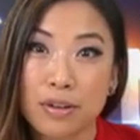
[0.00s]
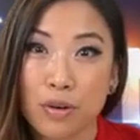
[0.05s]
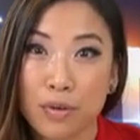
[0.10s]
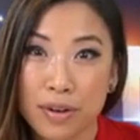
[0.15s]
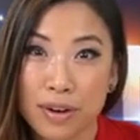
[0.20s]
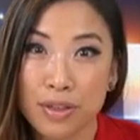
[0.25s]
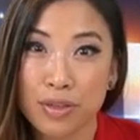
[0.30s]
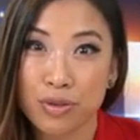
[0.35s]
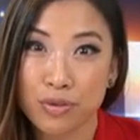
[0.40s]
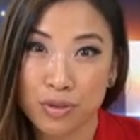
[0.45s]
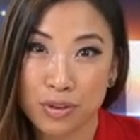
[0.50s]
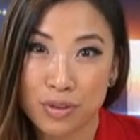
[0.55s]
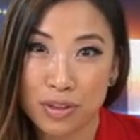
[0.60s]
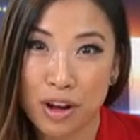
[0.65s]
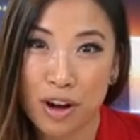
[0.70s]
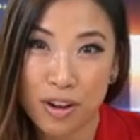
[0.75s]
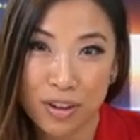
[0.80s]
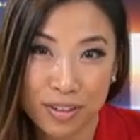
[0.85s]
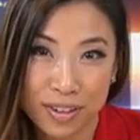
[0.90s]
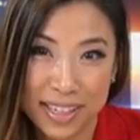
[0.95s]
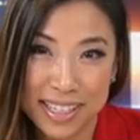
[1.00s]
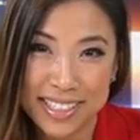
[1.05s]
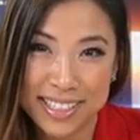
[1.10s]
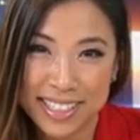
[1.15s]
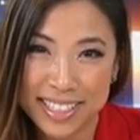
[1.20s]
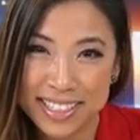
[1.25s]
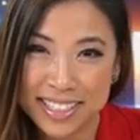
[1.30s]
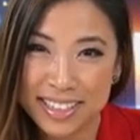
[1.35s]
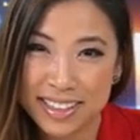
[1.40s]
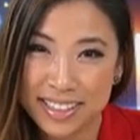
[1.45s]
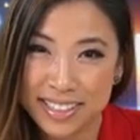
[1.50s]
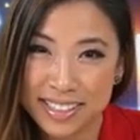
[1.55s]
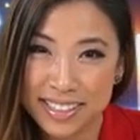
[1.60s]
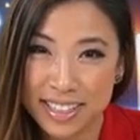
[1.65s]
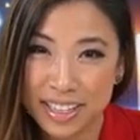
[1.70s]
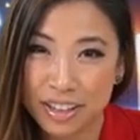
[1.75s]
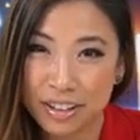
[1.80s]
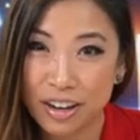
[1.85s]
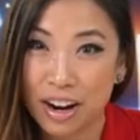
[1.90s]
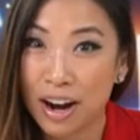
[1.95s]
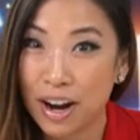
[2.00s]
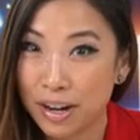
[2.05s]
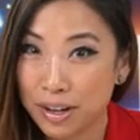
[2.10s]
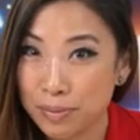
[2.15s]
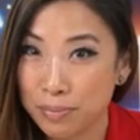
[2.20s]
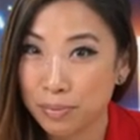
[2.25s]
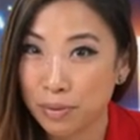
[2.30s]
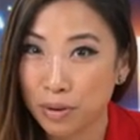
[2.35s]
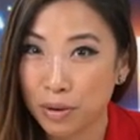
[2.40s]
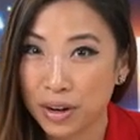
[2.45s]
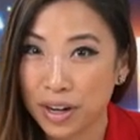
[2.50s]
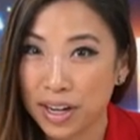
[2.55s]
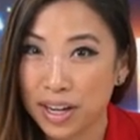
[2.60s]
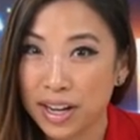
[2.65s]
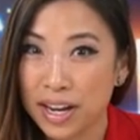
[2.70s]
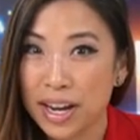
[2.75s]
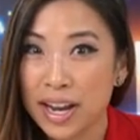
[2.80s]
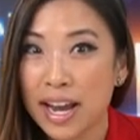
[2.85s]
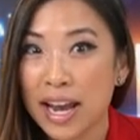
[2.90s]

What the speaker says: going through the holiday season this year unemployed